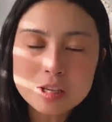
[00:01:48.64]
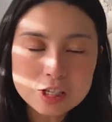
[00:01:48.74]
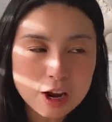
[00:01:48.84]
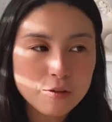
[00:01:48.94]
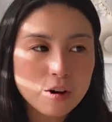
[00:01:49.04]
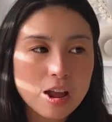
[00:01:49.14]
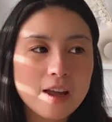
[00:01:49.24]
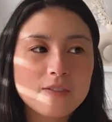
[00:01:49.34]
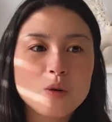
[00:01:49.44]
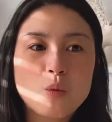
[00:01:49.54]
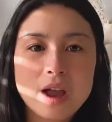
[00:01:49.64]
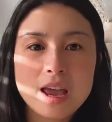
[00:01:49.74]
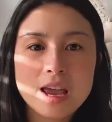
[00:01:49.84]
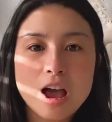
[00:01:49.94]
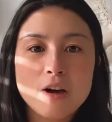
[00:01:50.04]
discovering the
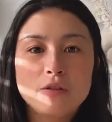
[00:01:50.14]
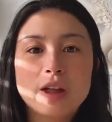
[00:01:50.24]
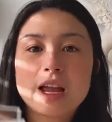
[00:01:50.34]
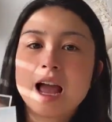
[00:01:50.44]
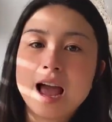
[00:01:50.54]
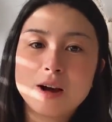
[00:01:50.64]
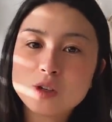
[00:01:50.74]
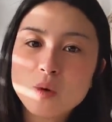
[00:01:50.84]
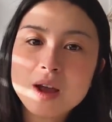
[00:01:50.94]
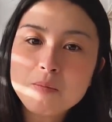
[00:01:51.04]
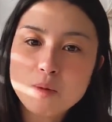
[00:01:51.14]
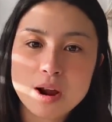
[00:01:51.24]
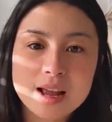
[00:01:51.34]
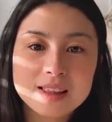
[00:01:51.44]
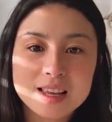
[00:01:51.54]
way of like, how do I
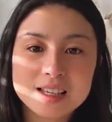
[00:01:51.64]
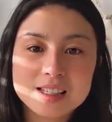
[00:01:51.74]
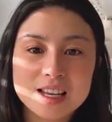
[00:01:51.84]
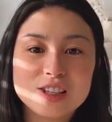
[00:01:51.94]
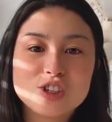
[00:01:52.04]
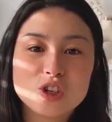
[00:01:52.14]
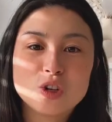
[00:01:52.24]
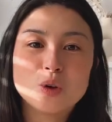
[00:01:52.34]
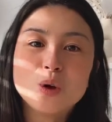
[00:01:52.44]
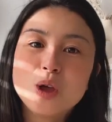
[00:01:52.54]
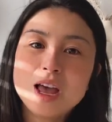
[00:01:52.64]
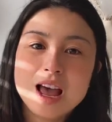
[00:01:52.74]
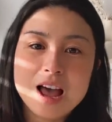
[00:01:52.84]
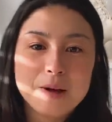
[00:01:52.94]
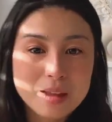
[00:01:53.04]
bring this into
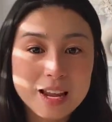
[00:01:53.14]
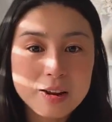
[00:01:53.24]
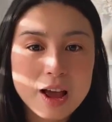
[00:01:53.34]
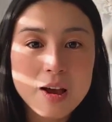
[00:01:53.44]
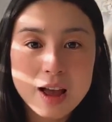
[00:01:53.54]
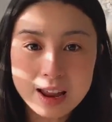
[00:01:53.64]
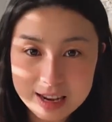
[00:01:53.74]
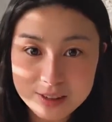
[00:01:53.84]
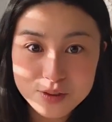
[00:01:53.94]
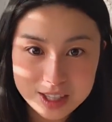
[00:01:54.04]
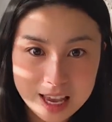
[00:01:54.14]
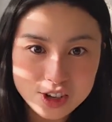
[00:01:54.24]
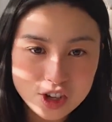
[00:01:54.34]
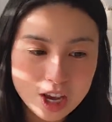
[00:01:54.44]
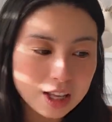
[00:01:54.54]
an
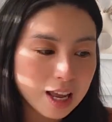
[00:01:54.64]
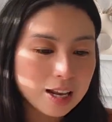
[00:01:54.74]
invitation?